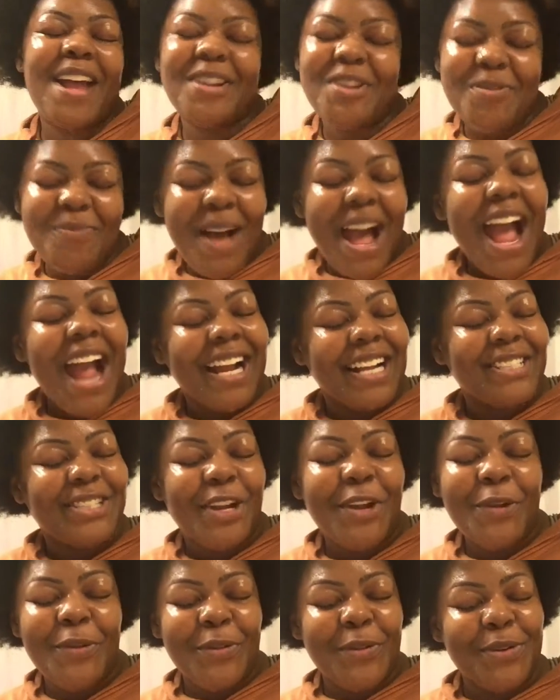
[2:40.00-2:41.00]
I know my eyes
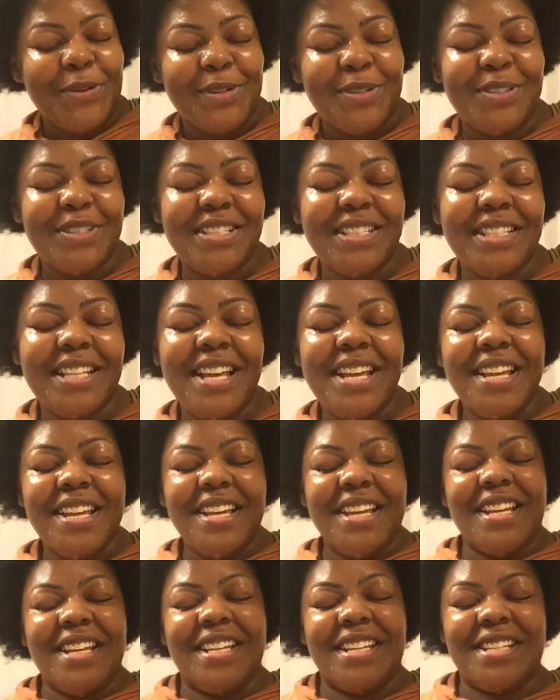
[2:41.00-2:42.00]
are closed,
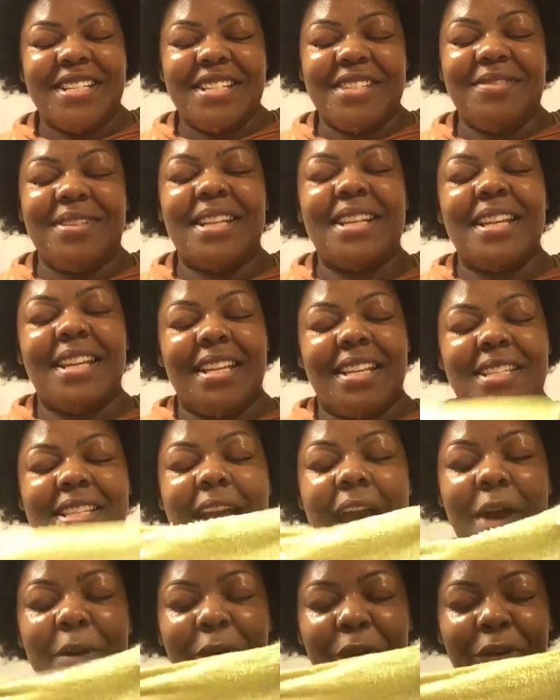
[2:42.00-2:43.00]
you just want to get a
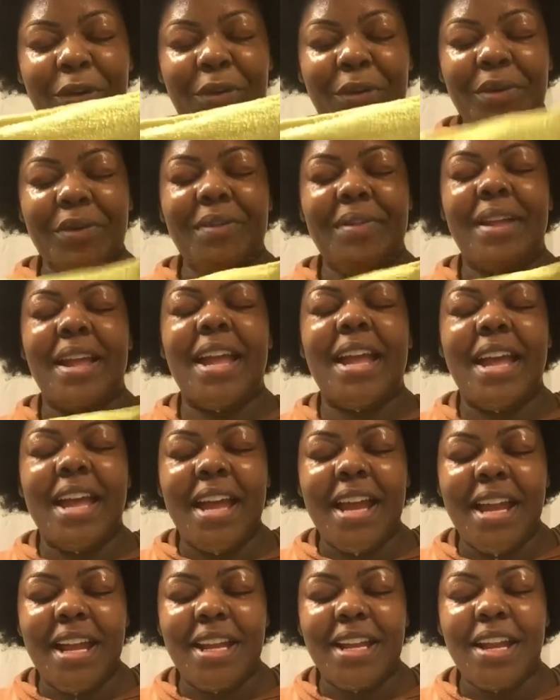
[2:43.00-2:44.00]
towel
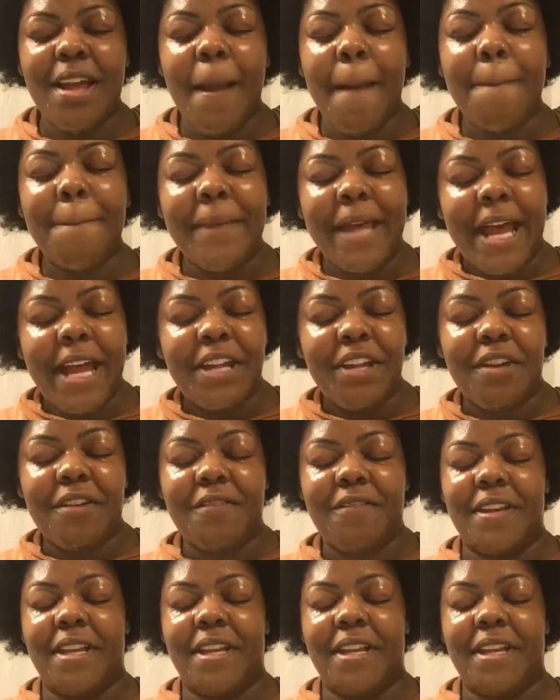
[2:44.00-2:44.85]
and pat your